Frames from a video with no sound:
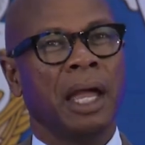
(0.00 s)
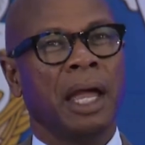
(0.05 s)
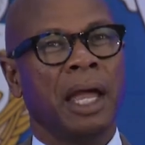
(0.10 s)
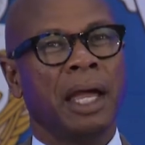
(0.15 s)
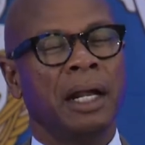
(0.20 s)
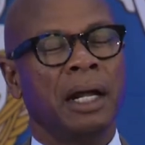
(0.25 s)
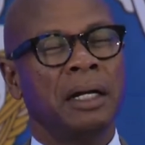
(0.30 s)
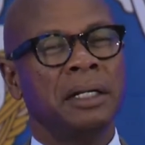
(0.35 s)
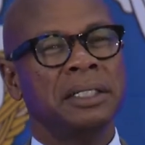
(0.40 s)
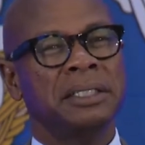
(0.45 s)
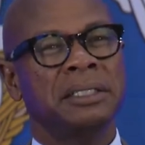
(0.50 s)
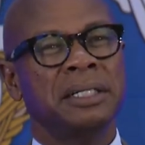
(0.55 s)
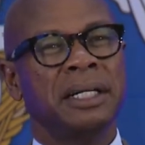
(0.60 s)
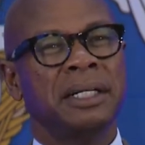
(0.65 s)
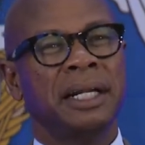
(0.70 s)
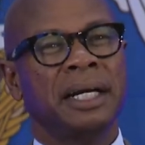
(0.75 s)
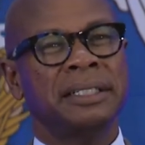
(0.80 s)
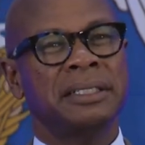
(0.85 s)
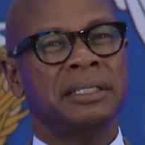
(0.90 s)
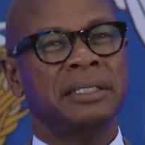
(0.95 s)
And all of a
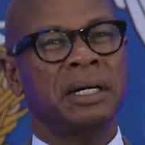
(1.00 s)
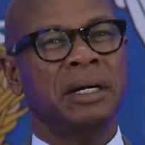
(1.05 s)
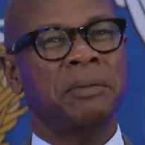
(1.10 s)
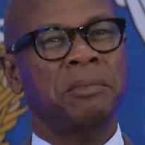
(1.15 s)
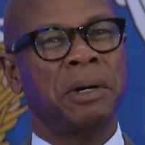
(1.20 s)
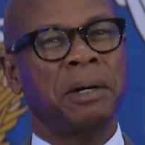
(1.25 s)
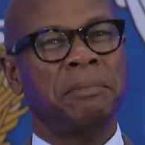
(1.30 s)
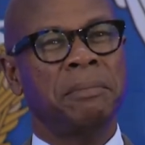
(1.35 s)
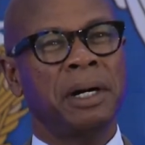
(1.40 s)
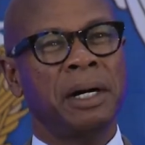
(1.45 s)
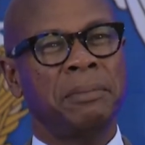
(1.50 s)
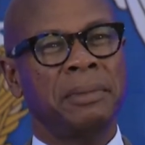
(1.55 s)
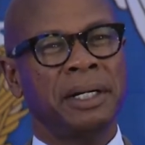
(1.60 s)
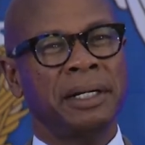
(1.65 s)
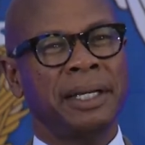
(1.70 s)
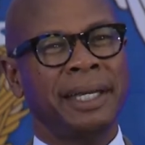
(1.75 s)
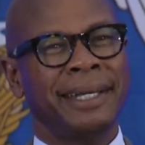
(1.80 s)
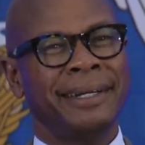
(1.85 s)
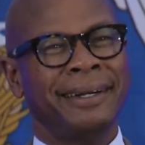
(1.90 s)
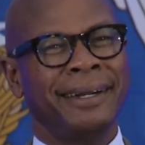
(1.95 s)
sudden, I saw my mama
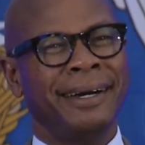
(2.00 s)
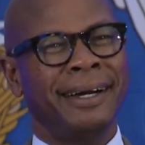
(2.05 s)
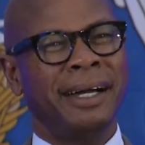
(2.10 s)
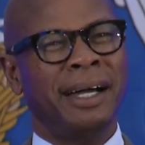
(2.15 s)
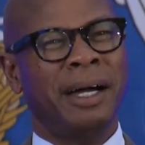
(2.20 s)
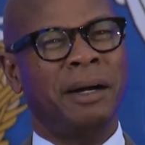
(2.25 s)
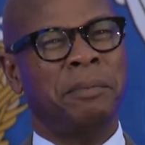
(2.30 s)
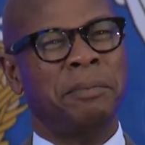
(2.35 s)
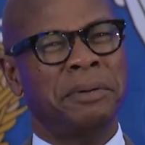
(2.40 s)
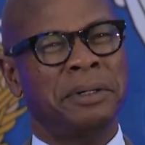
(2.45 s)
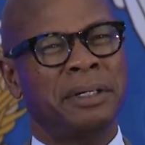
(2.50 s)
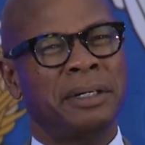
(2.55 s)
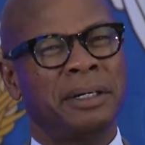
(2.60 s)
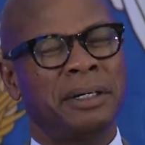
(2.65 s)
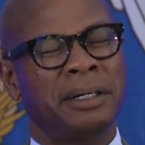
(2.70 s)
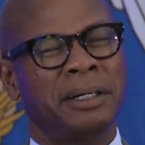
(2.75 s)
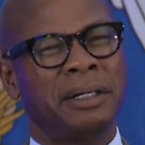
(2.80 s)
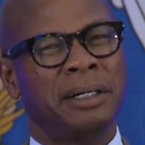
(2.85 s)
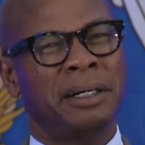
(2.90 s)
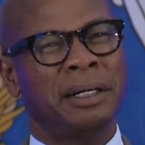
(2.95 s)
getting up
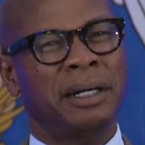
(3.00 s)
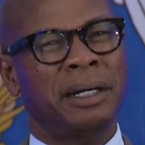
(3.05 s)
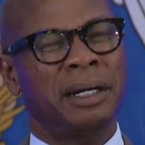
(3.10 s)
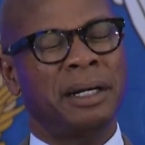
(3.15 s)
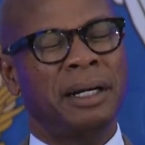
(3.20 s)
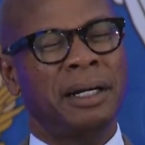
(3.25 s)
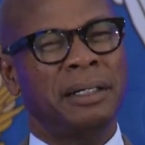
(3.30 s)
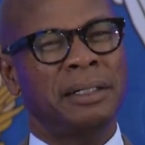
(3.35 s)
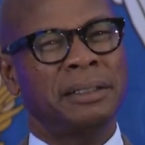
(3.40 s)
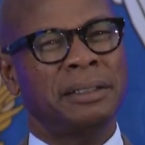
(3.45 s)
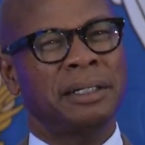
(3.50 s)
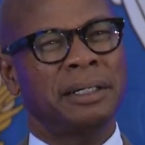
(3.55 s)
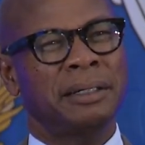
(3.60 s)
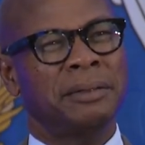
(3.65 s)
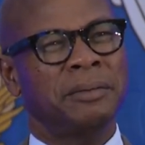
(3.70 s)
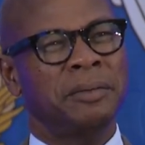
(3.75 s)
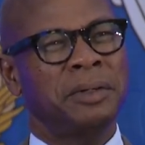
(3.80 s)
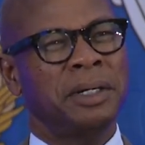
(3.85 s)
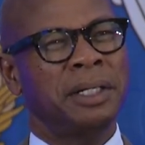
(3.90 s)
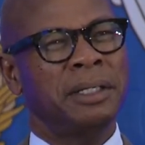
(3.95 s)
I was like,
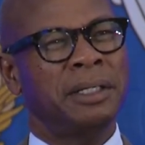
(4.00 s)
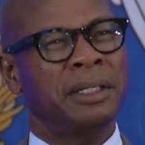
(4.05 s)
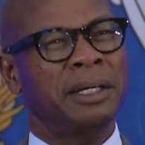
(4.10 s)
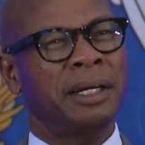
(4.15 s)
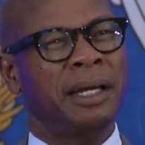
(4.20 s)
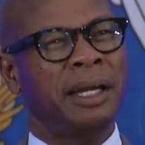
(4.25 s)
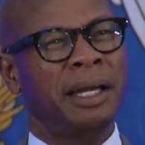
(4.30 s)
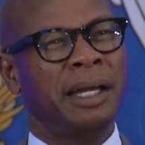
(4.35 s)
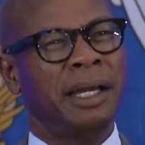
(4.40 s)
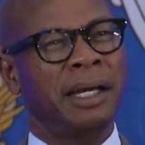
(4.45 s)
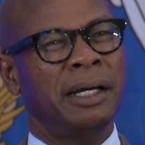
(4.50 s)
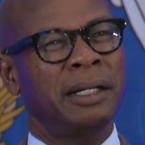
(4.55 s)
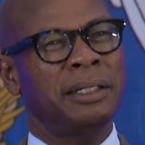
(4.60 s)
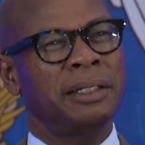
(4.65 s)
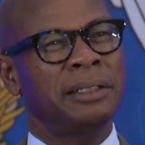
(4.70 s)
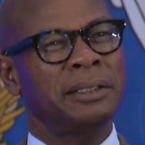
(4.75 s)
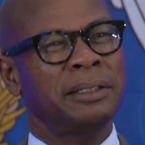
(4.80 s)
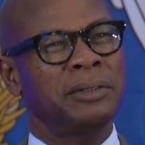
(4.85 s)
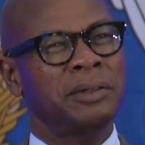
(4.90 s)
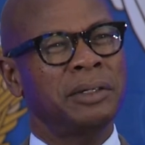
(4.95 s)
what the hell
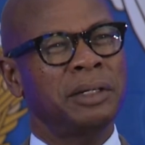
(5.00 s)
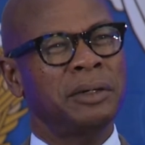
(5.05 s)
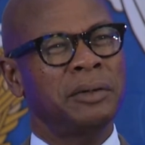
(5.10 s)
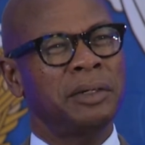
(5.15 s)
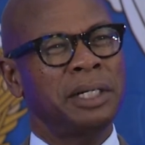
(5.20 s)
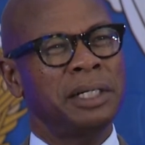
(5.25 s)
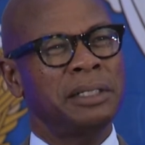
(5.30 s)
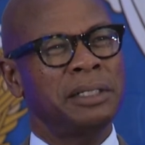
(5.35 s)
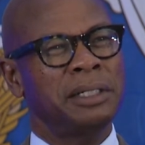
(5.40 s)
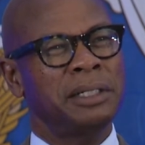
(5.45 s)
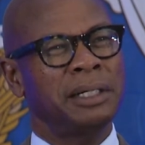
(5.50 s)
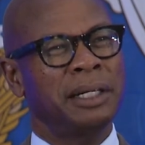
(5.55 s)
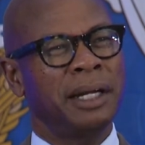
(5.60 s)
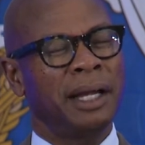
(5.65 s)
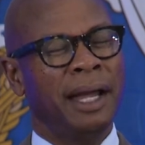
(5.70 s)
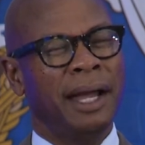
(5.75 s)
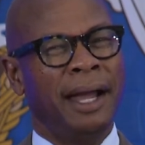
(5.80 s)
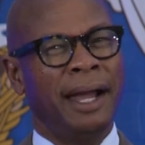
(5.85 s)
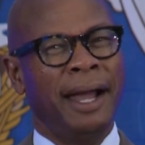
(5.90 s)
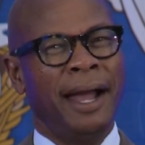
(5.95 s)
is going on? What is she?
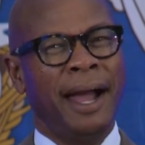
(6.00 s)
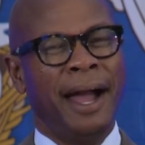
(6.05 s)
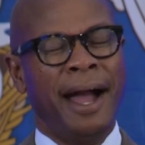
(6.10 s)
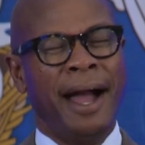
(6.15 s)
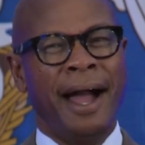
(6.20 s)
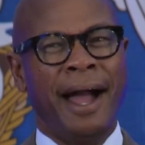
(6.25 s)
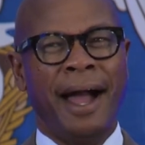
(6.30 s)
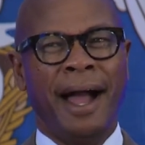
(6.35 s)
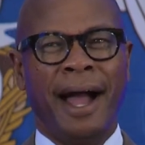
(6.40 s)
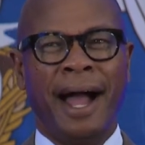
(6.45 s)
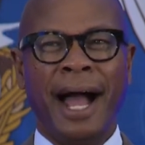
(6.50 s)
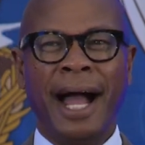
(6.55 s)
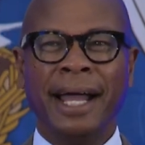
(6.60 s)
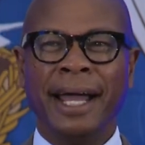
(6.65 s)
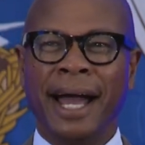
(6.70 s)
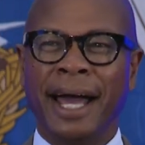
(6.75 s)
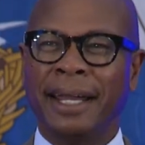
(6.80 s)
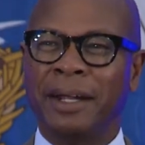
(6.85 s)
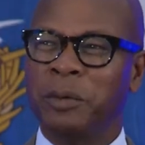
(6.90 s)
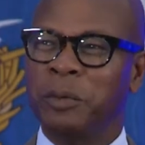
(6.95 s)
I
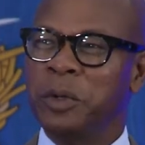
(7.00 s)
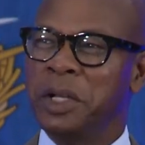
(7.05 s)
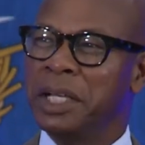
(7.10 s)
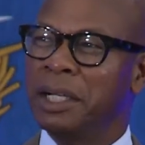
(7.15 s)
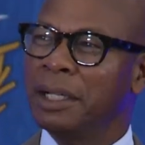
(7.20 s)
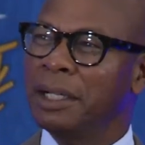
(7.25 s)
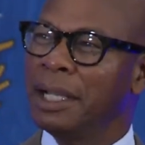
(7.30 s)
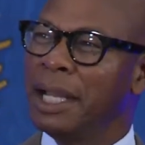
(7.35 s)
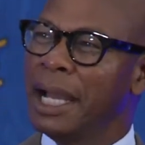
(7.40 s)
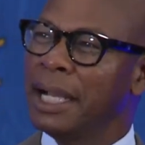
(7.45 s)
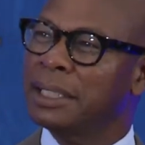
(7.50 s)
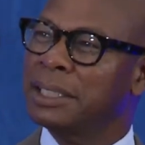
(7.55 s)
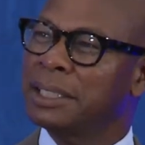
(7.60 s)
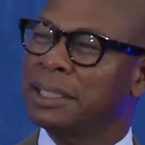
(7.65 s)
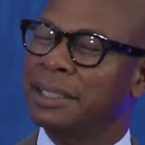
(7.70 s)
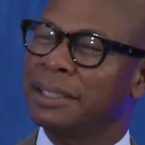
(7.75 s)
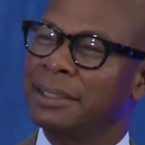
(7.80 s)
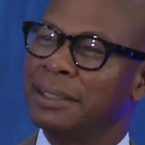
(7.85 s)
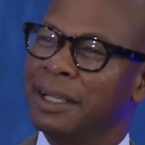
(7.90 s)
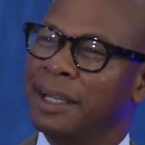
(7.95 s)
got a
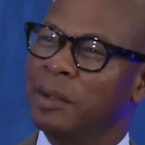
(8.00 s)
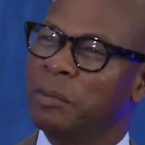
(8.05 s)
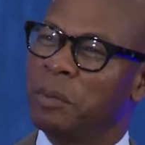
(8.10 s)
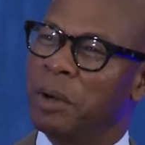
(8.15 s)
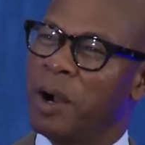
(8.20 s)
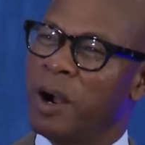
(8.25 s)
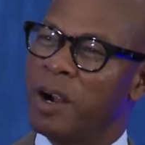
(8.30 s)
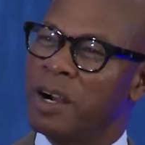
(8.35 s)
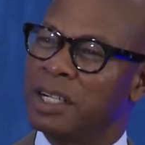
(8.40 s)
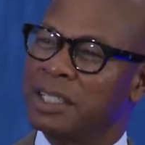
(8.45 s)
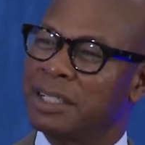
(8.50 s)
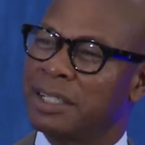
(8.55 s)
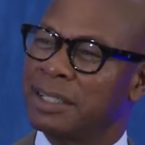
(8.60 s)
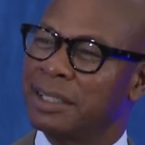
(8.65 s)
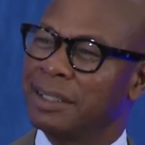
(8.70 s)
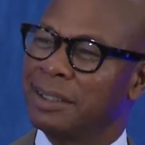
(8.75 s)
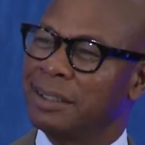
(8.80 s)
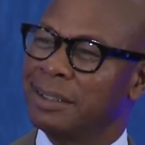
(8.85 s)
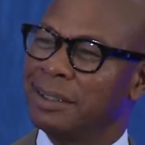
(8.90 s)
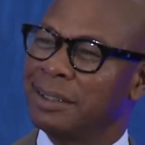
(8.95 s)
reelection in March.
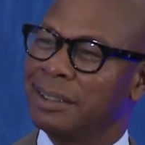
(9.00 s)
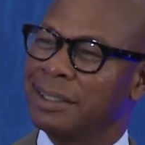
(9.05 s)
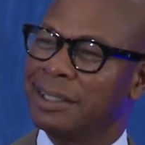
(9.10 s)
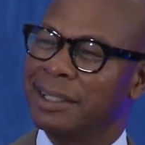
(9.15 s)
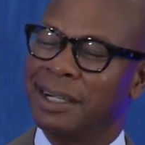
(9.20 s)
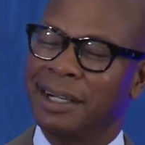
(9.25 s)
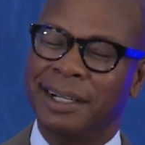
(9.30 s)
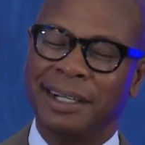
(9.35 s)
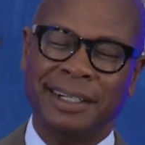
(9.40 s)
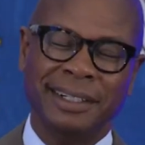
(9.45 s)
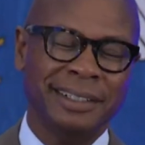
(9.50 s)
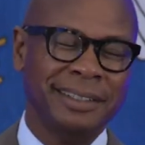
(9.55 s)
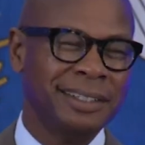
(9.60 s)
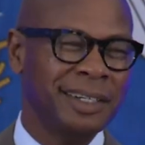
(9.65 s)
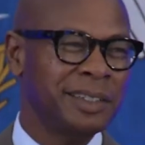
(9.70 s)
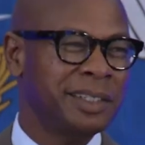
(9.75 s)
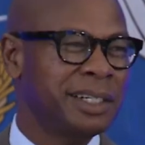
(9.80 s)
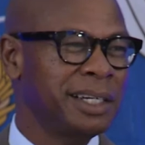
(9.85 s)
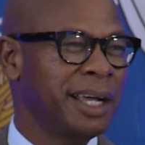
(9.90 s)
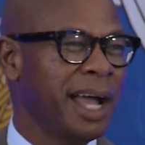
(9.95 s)

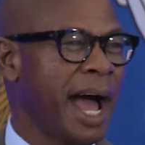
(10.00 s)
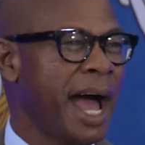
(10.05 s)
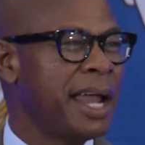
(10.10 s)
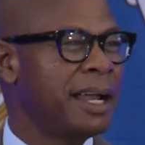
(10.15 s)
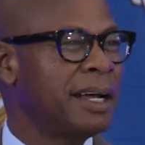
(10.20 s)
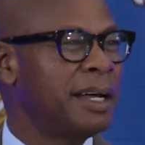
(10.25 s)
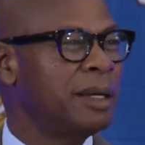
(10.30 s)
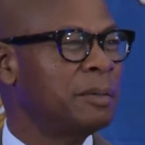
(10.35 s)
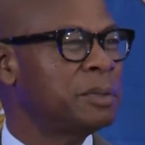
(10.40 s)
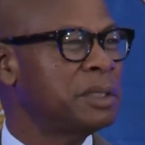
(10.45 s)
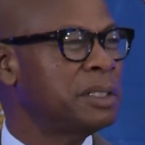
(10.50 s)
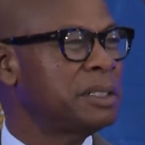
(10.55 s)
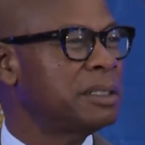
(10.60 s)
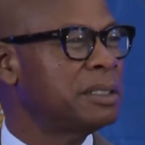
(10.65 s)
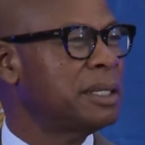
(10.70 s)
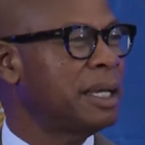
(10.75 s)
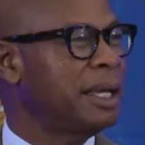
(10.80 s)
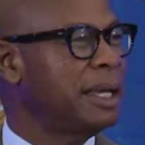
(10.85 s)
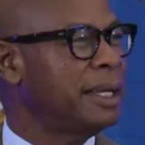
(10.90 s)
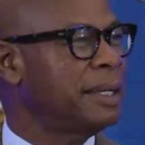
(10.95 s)
So she got up, she
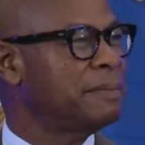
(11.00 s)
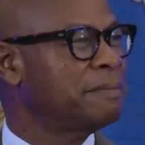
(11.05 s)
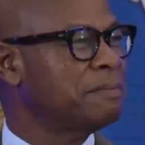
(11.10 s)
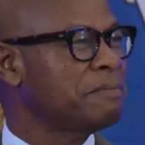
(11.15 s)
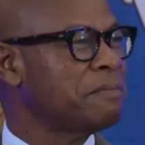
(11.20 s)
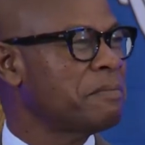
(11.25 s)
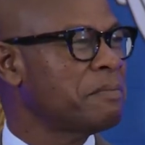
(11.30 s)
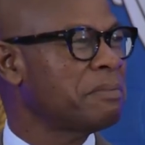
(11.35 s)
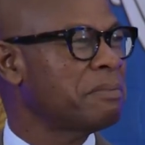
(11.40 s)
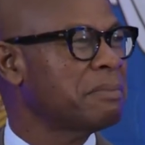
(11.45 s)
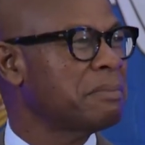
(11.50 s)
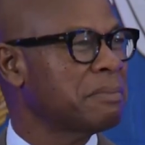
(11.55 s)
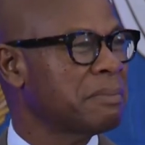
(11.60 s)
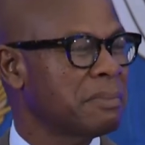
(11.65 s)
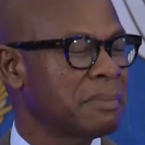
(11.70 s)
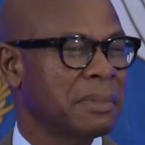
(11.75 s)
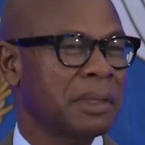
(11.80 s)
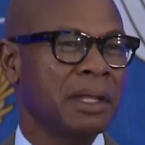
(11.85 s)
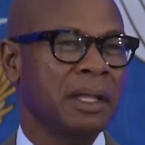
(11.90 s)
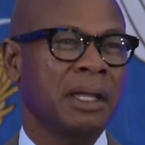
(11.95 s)
said,
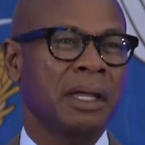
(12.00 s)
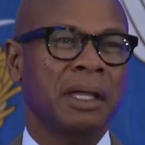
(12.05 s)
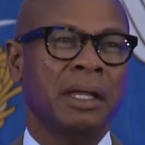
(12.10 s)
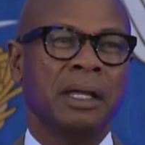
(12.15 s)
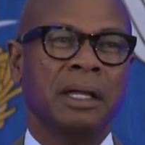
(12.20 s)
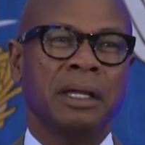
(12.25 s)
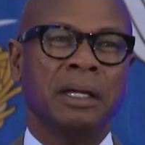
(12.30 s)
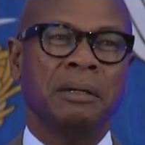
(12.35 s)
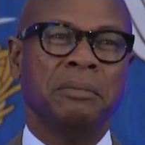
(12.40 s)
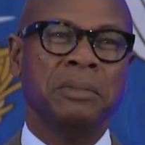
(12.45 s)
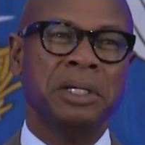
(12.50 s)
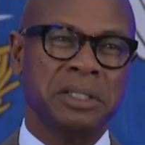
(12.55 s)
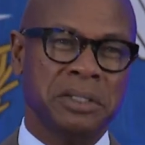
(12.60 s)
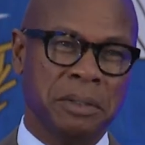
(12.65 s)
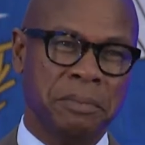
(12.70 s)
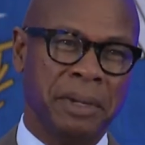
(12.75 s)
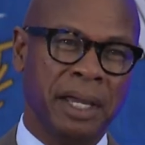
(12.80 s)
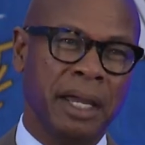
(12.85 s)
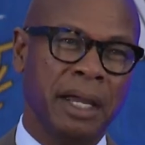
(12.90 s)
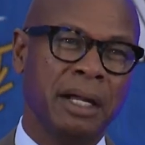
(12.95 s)

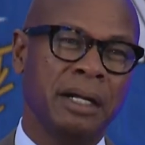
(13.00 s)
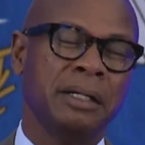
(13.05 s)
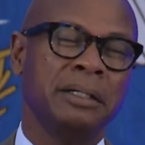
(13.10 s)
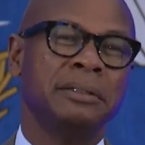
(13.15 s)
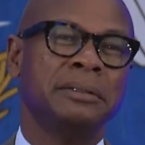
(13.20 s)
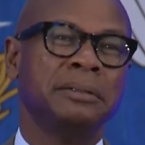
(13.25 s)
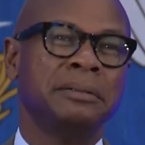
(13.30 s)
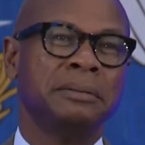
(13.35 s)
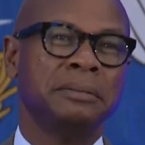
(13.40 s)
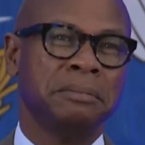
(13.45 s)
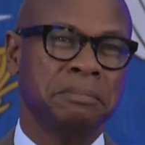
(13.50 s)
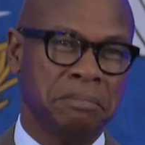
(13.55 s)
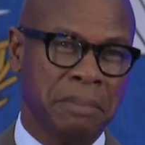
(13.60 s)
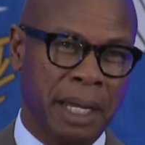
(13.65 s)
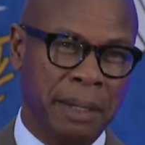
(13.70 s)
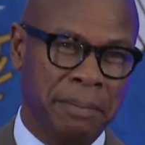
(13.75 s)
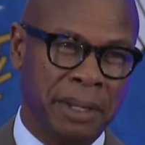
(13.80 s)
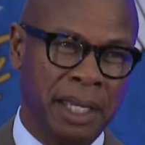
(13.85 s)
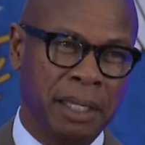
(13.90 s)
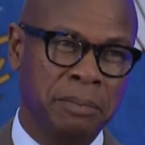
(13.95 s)
Mr. Mayor,
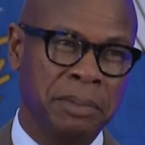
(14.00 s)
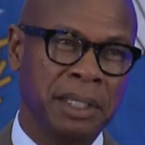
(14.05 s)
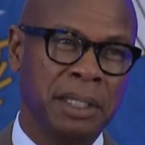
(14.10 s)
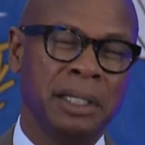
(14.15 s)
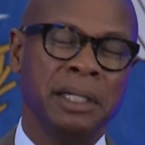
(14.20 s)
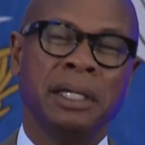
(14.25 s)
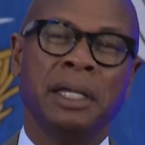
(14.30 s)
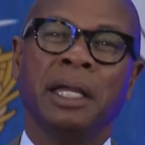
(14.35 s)
my baby,